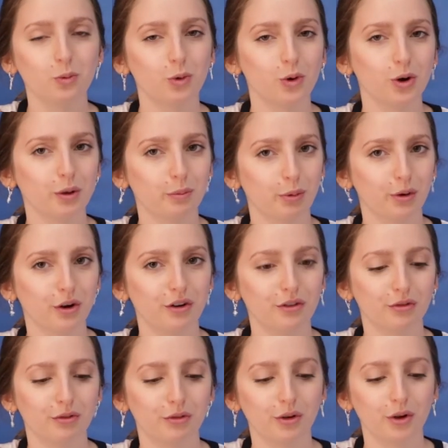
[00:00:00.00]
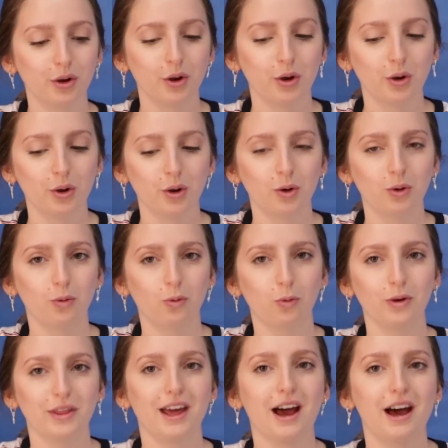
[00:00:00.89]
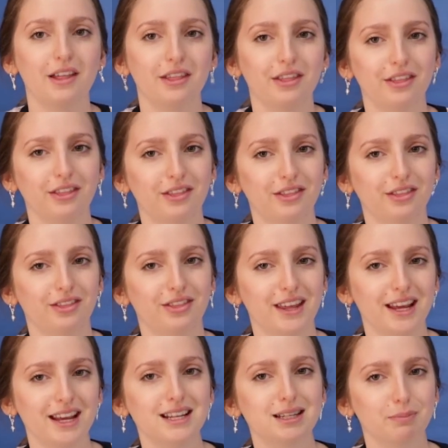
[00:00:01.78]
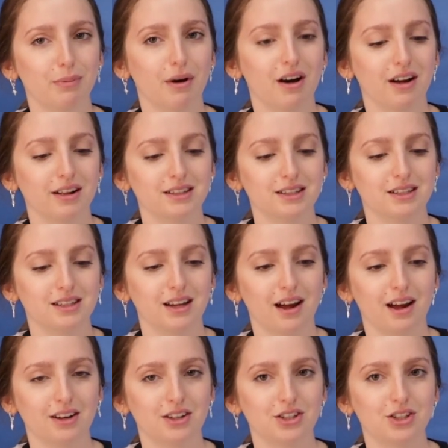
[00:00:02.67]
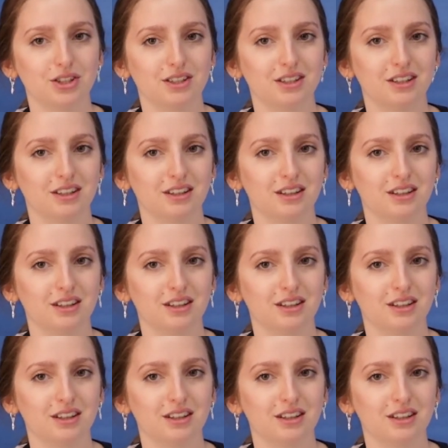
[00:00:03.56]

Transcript: waterproof without these parts attached.